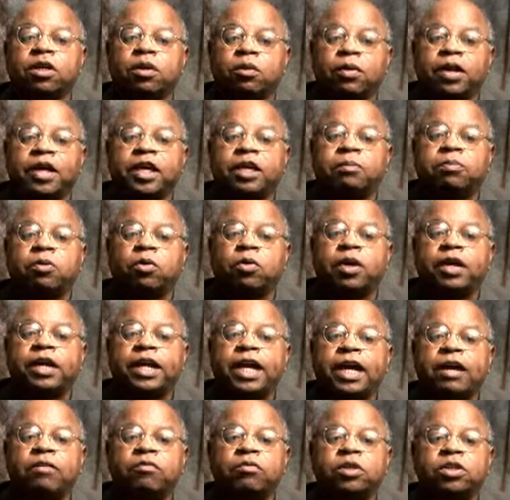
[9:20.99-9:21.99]
grade point
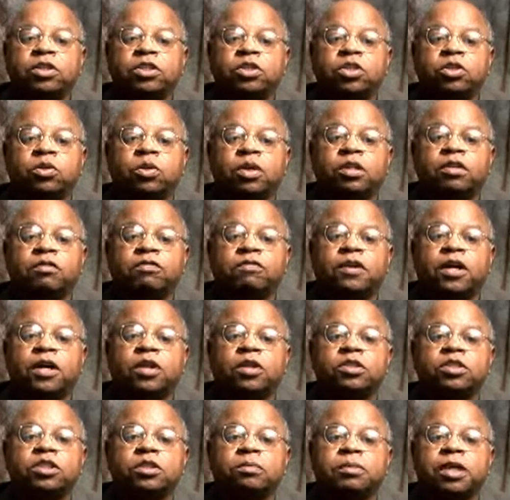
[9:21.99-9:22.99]
average during the
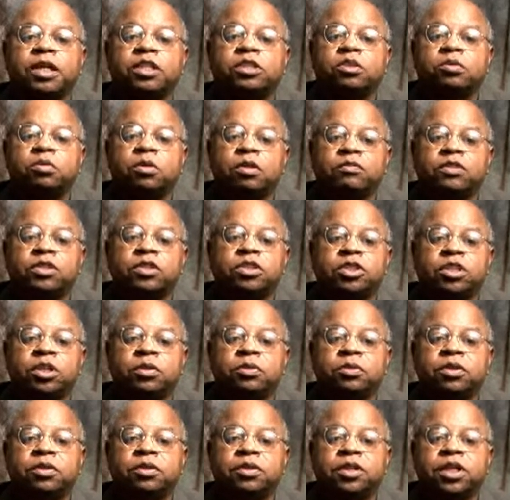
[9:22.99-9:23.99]
fall semester of his
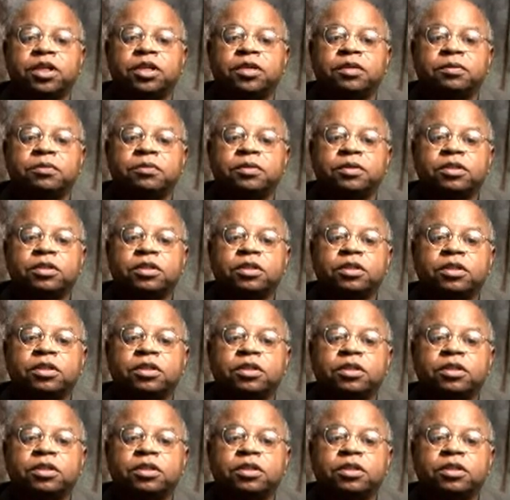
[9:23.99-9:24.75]
sophomore year.